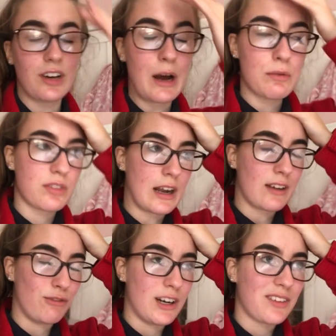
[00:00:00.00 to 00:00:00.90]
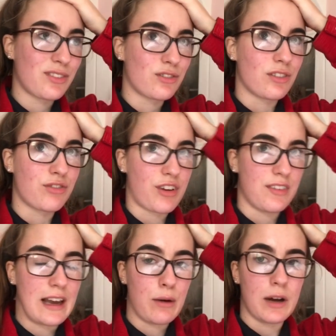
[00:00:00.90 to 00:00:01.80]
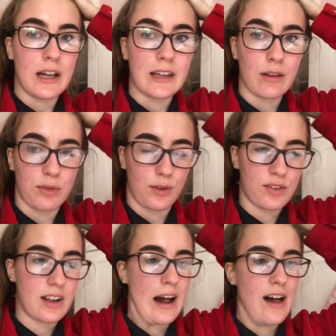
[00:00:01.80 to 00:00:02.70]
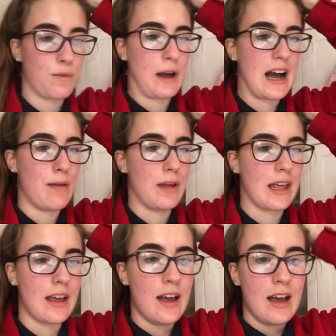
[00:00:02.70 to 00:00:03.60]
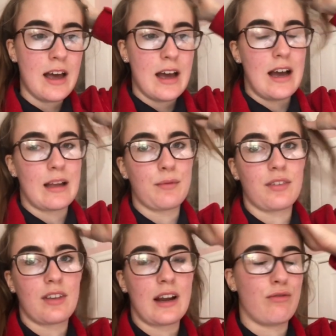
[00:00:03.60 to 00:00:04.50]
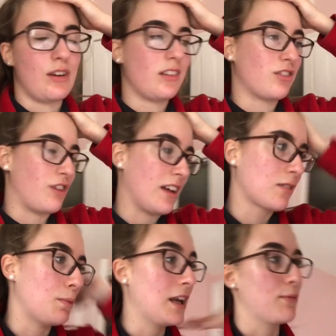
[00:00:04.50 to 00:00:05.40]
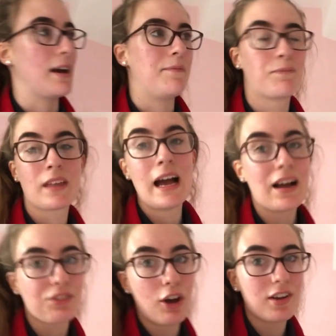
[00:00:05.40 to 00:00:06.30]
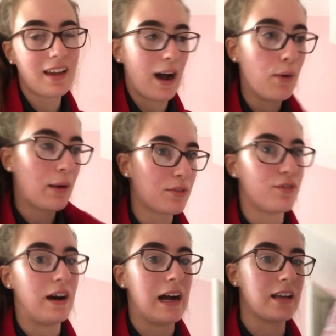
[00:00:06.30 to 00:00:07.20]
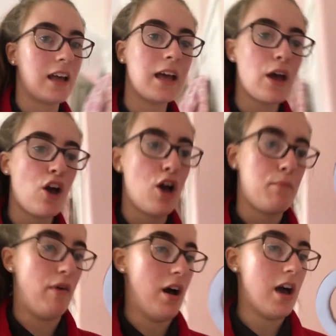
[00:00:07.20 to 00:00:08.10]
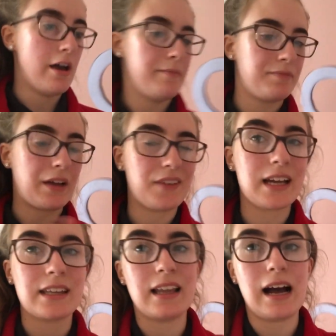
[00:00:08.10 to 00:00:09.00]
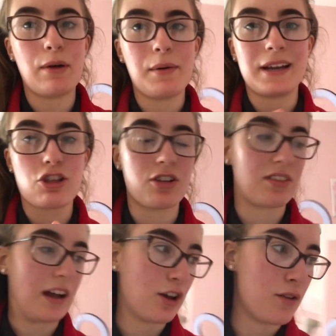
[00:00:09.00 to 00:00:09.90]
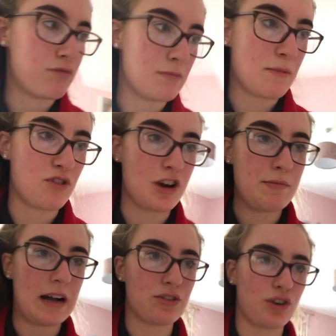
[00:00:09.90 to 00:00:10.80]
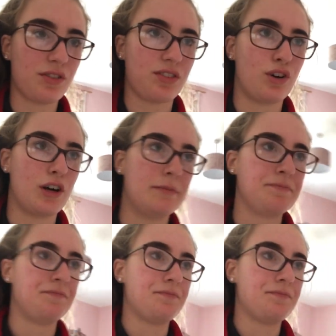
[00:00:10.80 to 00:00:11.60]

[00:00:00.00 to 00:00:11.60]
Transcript: so I was like really st stressing out and like there was loads of cars behind me and I was just like really stressed but anyway I sorted it out I was fine but um, I think now I will actually start hoovering my room and also